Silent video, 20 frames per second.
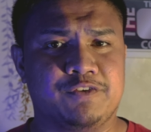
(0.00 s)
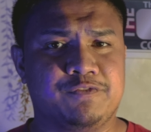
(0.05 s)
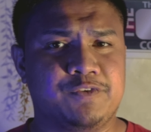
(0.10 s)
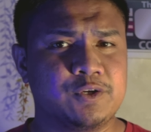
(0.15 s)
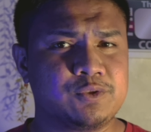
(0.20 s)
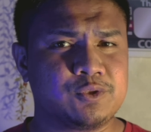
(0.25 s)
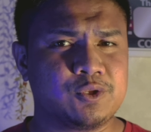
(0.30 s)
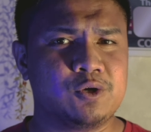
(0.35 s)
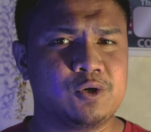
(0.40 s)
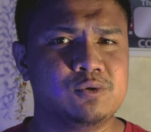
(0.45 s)
your
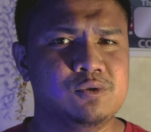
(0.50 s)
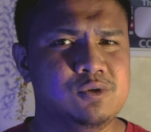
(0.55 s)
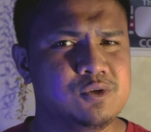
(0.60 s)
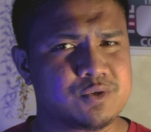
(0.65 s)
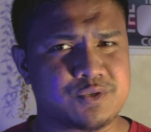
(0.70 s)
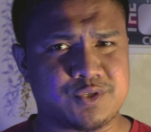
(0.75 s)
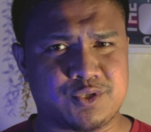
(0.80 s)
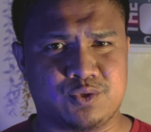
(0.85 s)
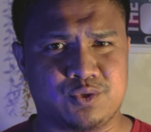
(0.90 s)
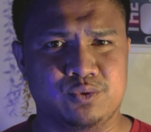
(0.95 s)
photo
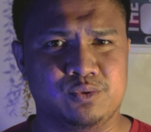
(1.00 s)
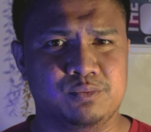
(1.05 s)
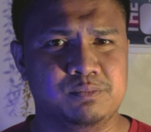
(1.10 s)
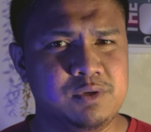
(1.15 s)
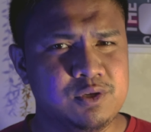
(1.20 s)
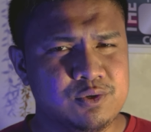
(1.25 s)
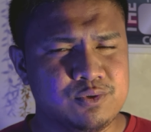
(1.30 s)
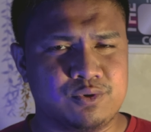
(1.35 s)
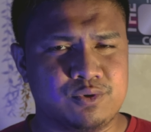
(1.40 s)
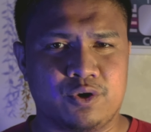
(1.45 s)
looks too
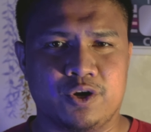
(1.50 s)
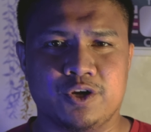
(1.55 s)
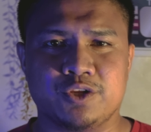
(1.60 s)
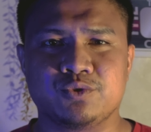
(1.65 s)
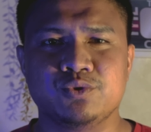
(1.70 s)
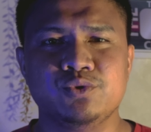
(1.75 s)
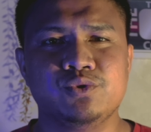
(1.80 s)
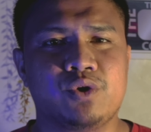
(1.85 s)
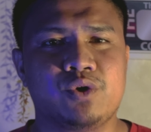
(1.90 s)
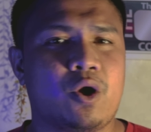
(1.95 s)
blue or
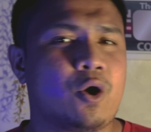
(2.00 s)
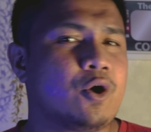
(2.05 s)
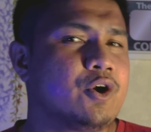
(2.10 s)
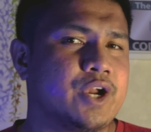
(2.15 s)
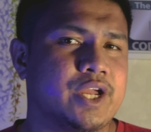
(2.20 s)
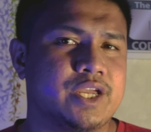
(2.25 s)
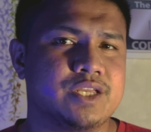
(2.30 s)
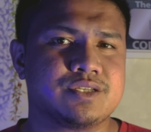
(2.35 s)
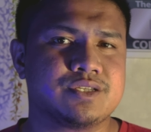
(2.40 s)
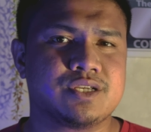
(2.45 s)
too
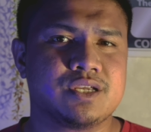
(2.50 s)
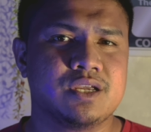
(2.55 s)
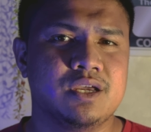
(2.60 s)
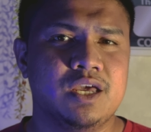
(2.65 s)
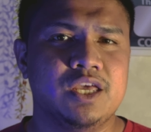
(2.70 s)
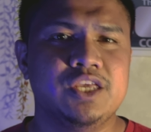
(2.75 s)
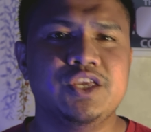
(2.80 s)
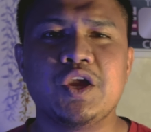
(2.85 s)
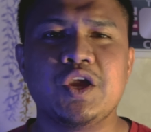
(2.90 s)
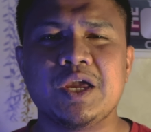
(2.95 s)
orange,
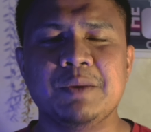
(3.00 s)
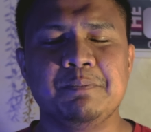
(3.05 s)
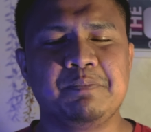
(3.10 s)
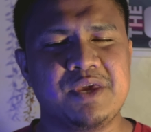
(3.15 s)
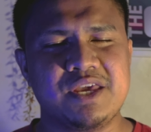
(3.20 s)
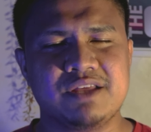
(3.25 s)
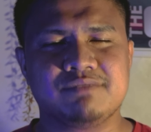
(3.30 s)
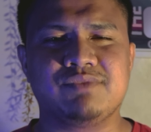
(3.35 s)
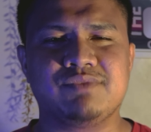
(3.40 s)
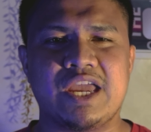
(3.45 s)
you can
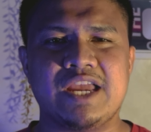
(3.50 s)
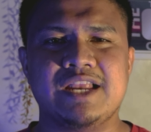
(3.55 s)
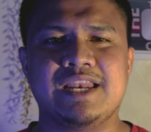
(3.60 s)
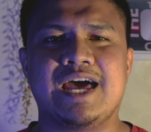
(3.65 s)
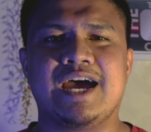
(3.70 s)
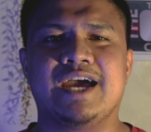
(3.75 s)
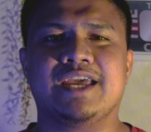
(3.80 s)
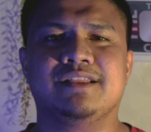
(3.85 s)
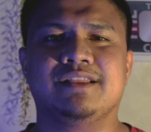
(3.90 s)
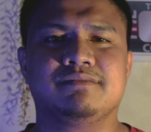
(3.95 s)
pick
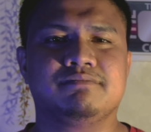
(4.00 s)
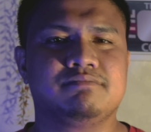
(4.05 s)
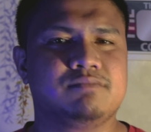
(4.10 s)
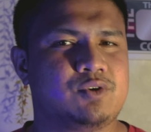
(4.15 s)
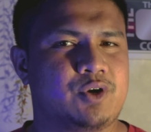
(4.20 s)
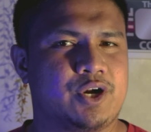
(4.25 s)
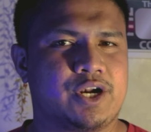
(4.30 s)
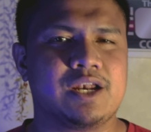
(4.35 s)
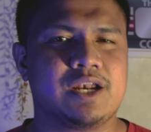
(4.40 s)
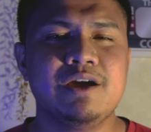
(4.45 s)
daylight
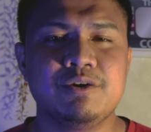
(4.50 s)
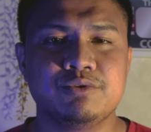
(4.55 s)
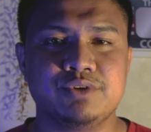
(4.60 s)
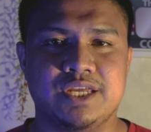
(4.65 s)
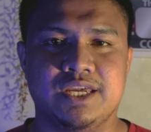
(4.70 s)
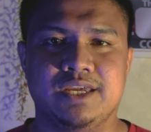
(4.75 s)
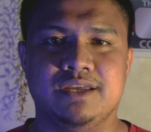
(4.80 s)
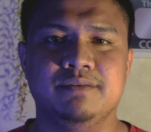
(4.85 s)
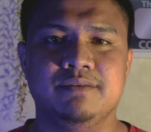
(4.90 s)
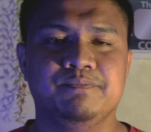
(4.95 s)
or
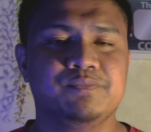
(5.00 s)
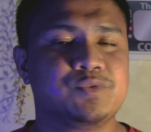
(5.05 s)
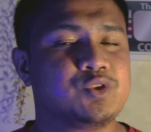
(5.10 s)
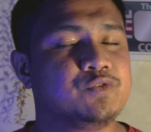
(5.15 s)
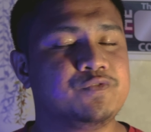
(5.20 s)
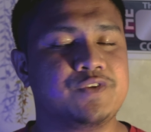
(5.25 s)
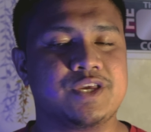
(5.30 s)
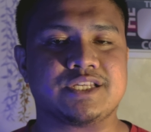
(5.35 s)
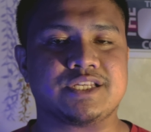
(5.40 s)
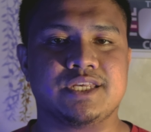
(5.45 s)
cloudy
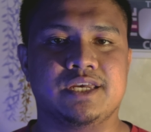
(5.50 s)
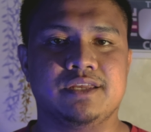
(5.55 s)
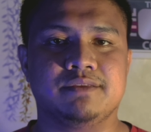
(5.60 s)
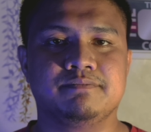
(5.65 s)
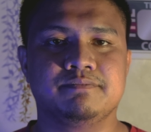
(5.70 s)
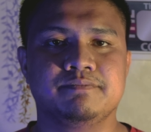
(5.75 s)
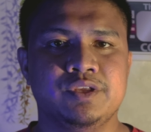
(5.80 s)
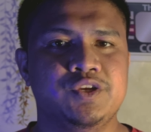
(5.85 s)
to fix it.